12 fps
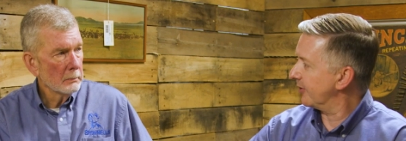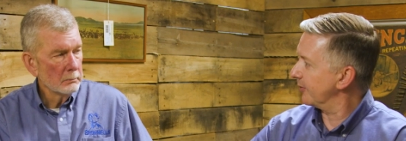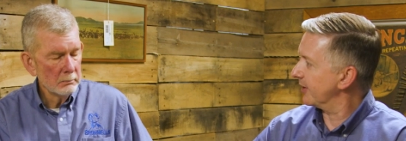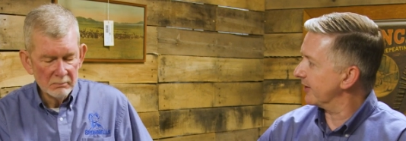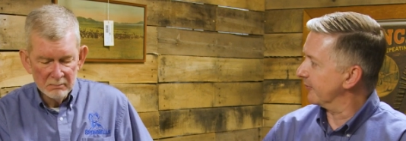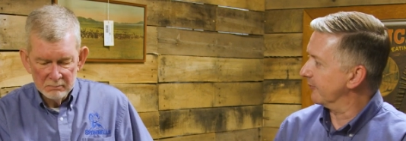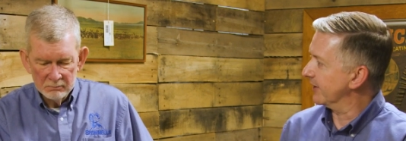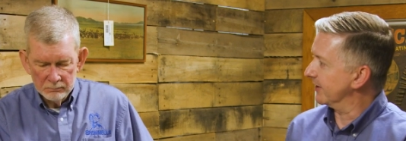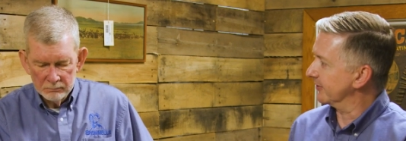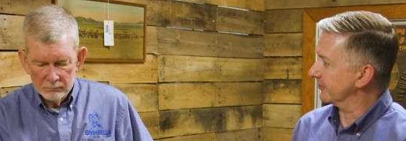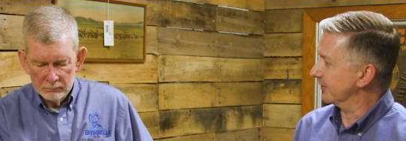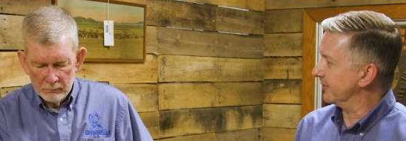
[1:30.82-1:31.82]
Speaker 1: a whole lot of
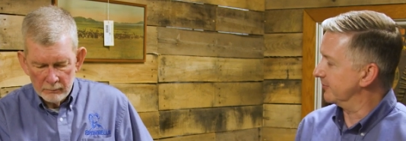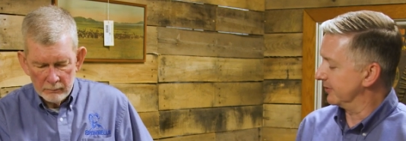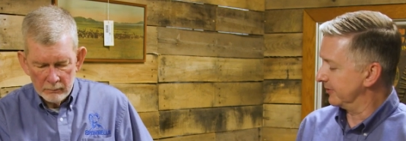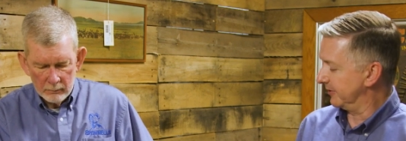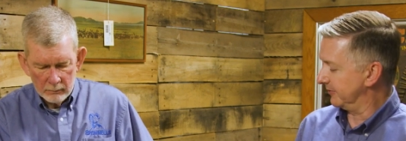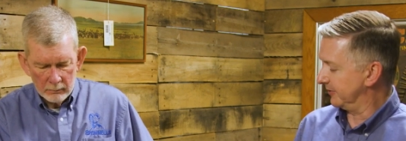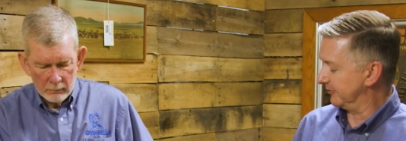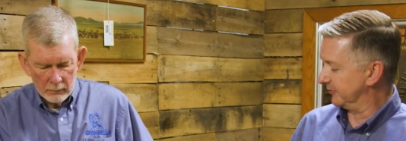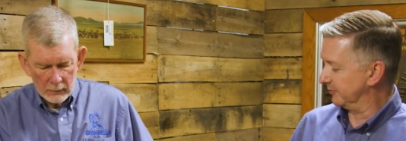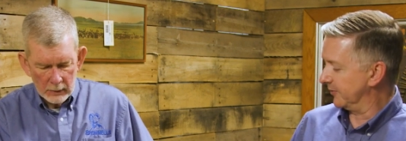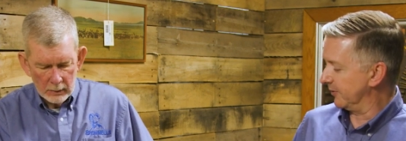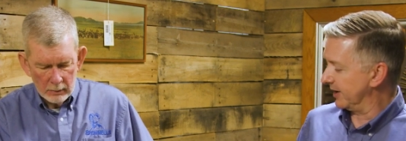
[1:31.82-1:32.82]
wear, so I'm wondering if
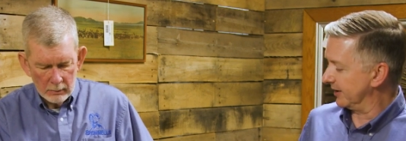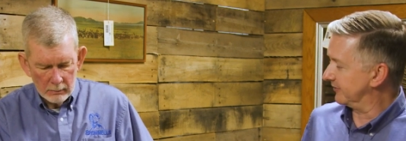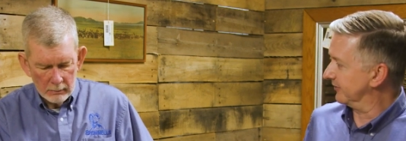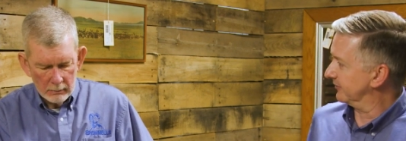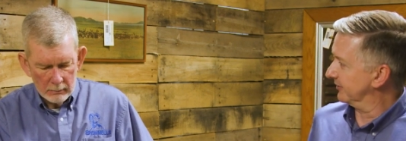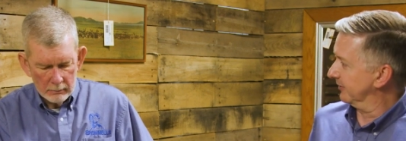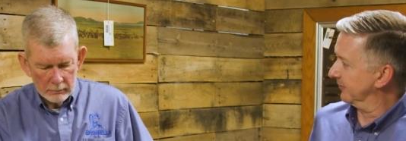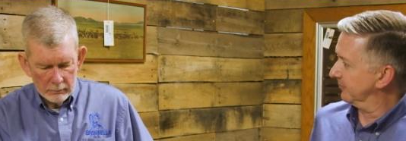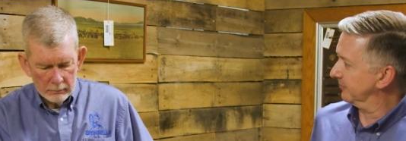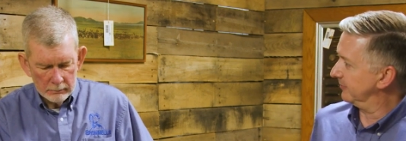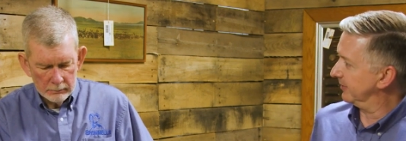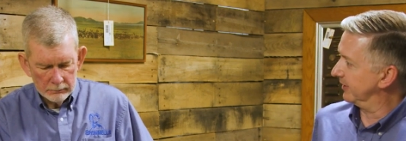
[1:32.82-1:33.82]
this is more like just
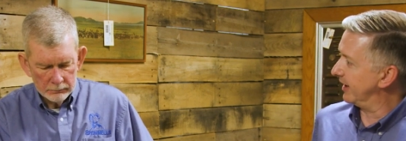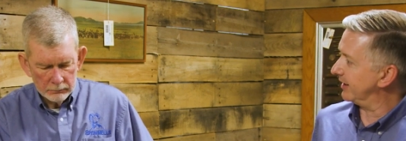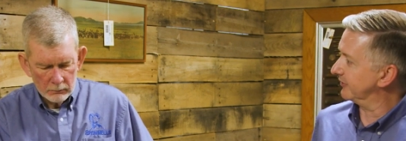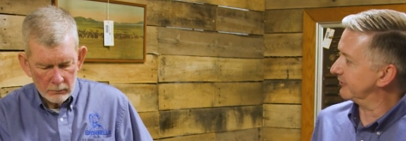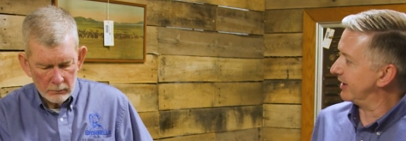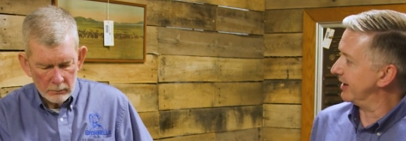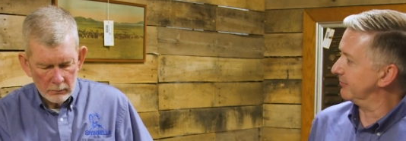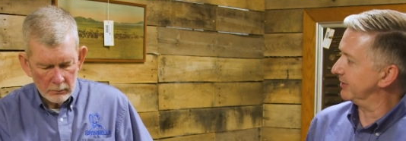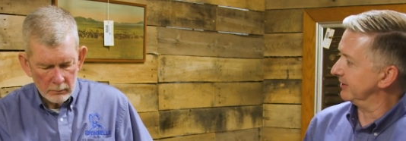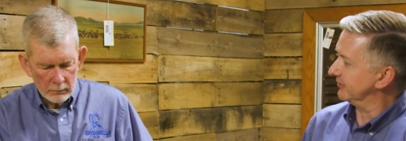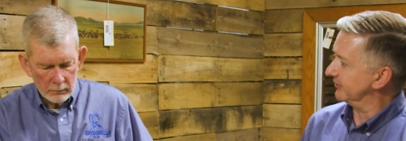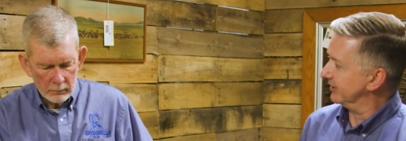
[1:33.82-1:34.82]
a, a nice
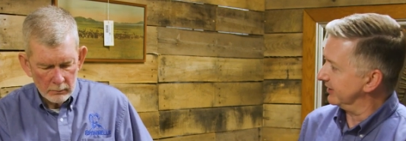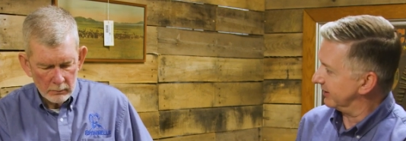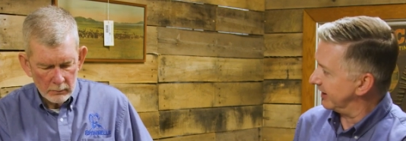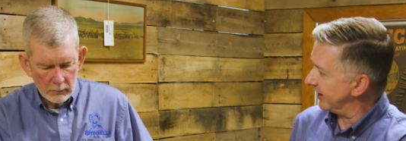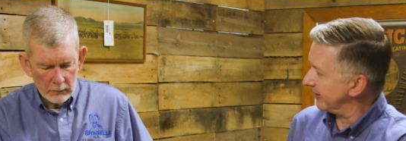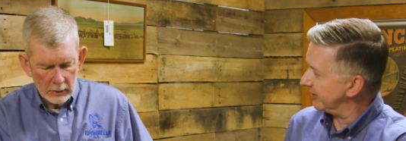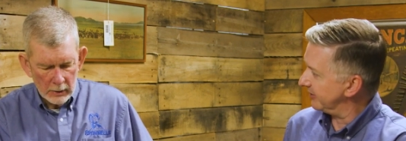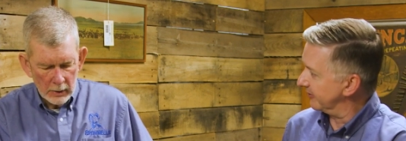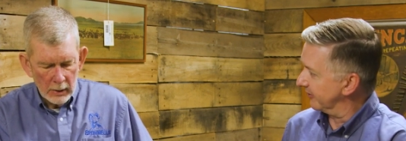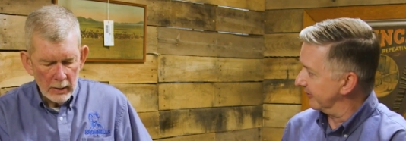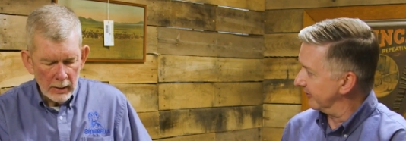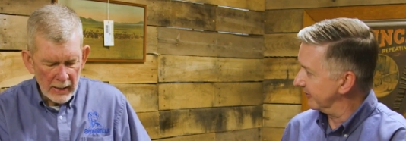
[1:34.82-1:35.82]
side piece that he
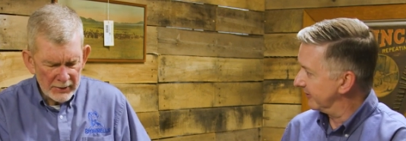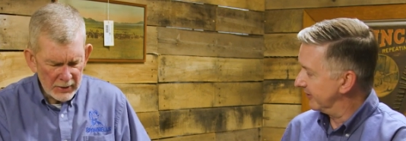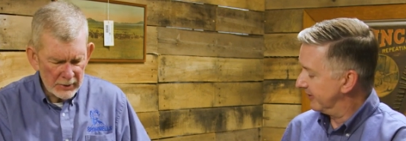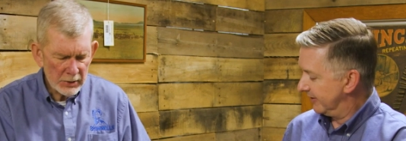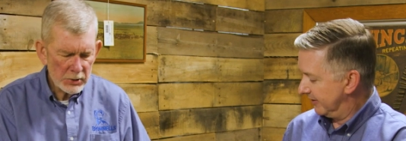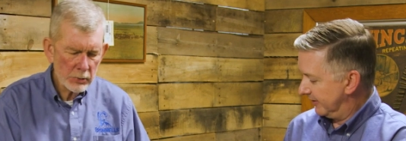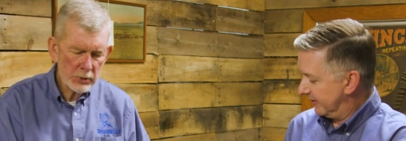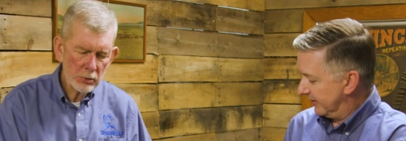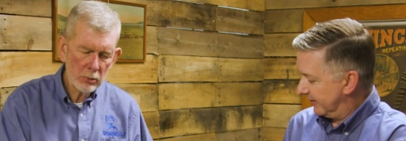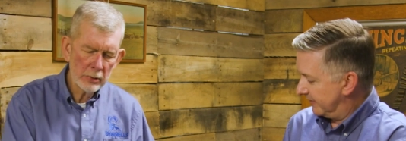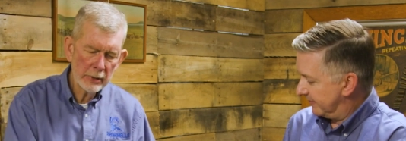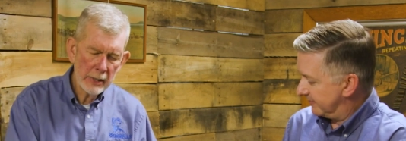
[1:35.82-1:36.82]
carried, or
Speaker 2: I think this
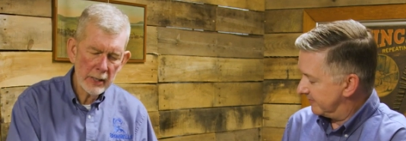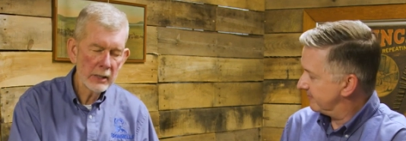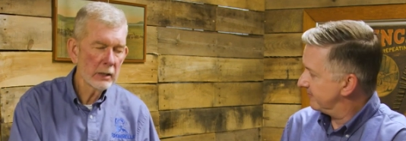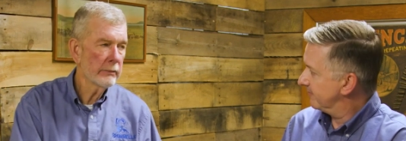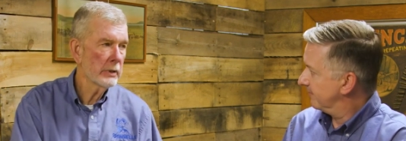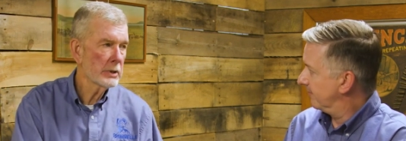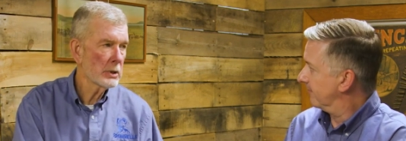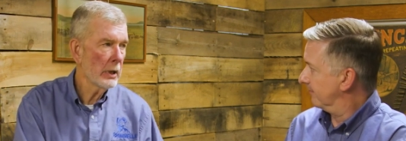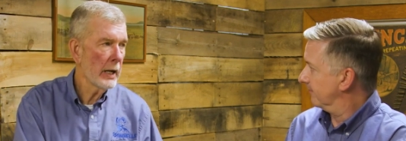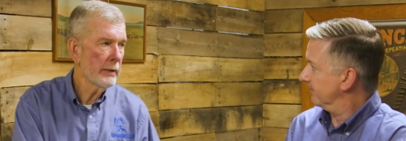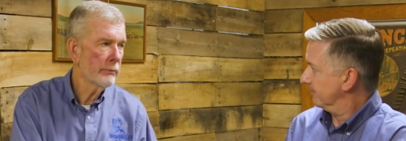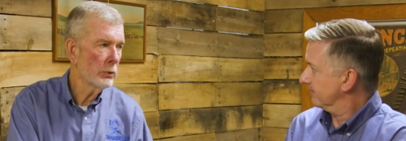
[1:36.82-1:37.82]
was toward the end of his mm
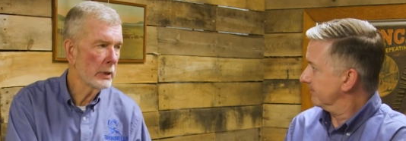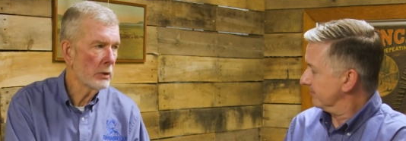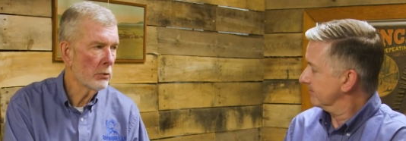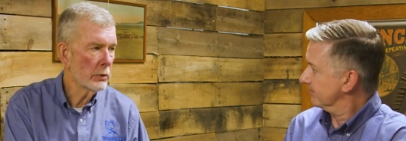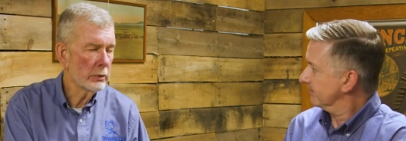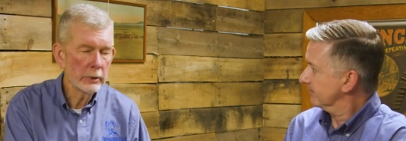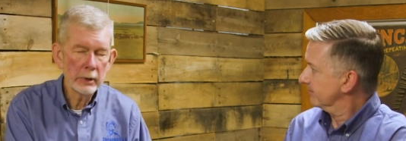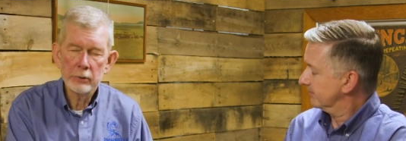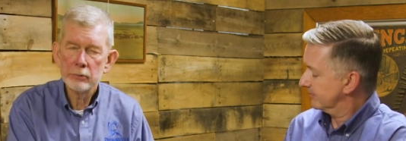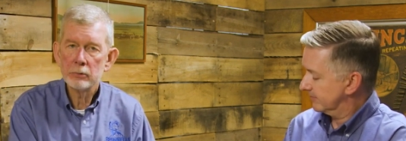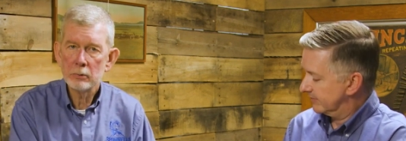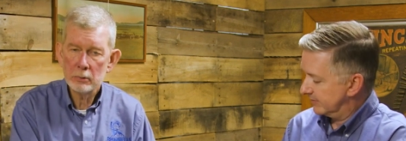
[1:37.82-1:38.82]
-hmm. life when he ordered
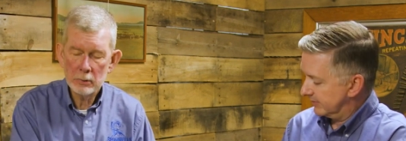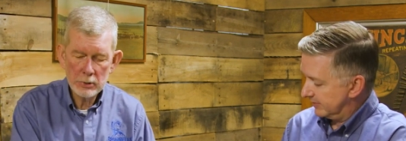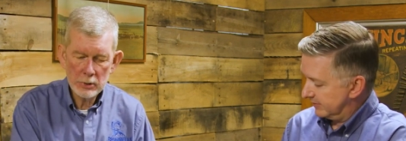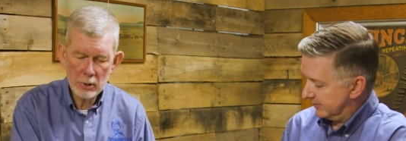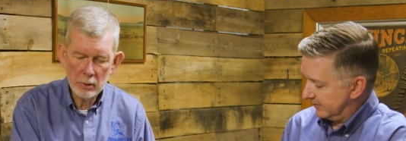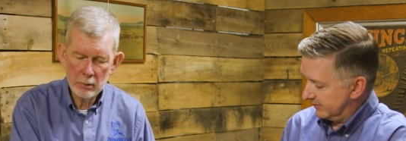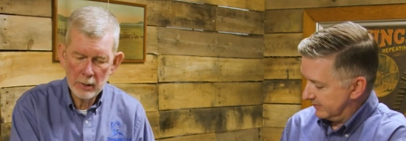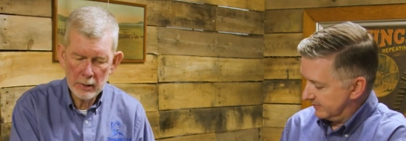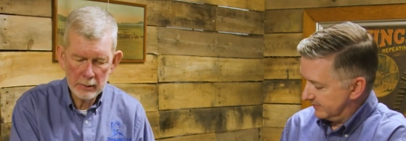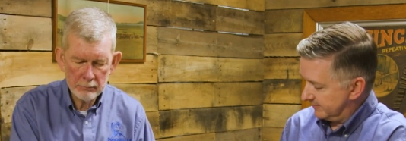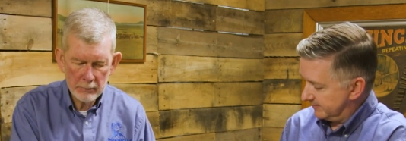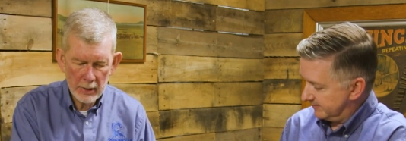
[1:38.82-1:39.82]
this. So
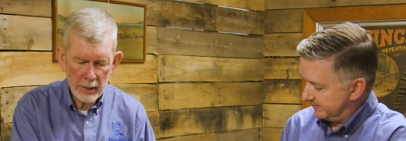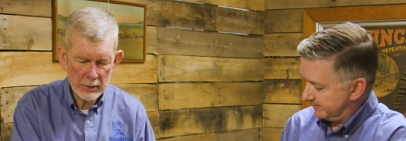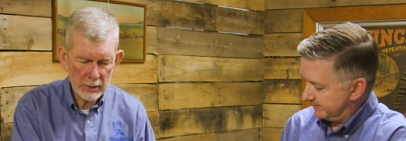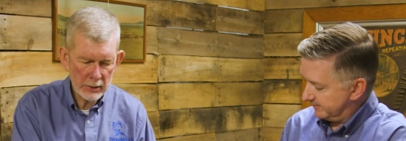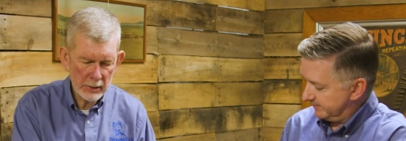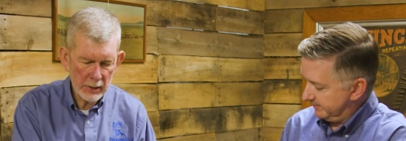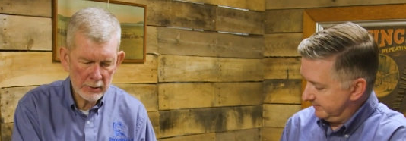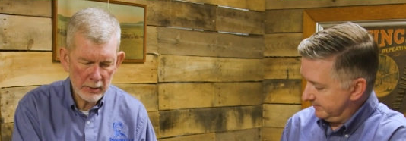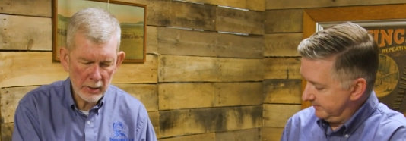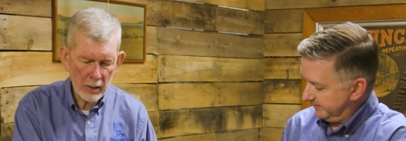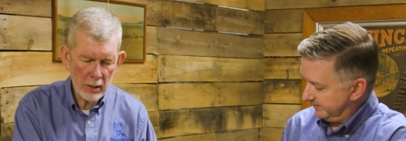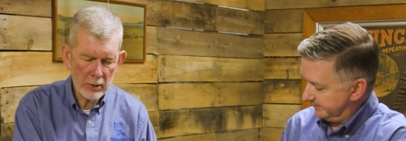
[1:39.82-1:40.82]
uh, yeah, it didn't
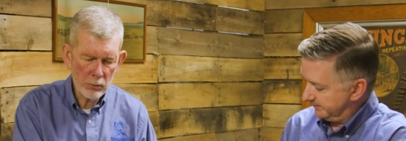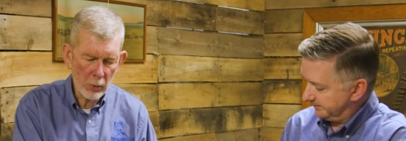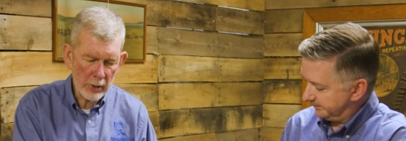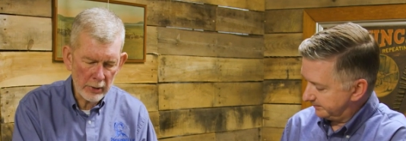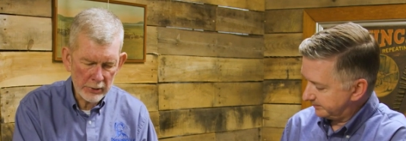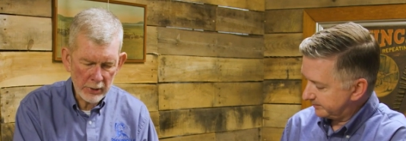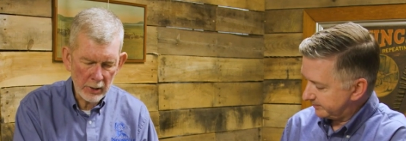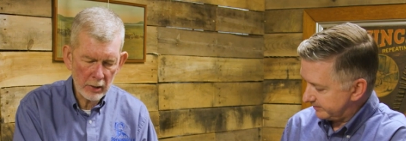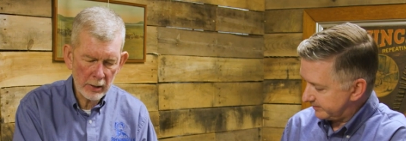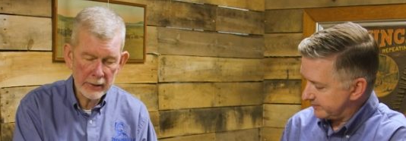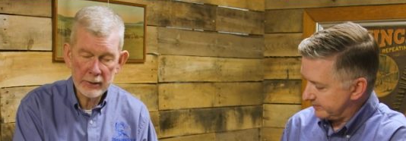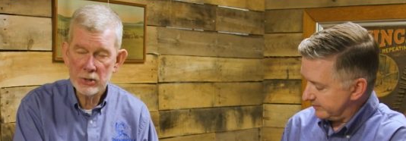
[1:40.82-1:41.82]
get the hard wear and tear like